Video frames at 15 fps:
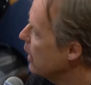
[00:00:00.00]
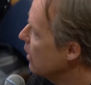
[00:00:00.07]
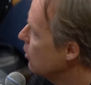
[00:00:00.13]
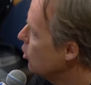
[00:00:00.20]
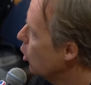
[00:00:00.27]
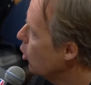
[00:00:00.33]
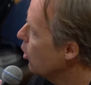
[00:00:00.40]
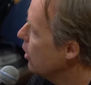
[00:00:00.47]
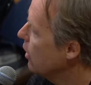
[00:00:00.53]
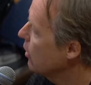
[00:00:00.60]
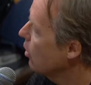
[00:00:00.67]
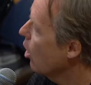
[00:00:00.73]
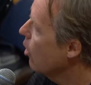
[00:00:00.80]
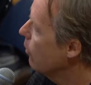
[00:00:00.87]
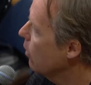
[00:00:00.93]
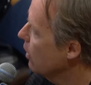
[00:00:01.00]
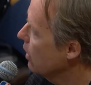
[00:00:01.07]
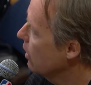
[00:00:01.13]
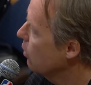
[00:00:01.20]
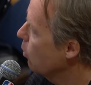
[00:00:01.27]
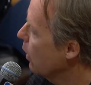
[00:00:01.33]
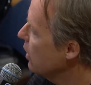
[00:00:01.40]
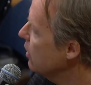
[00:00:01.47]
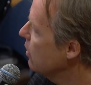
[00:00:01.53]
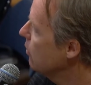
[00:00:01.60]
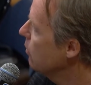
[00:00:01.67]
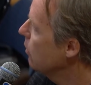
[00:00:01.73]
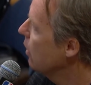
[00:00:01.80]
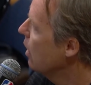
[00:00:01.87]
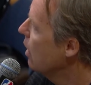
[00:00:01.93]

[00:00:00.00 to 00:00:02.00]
being dirty and overly aggressive.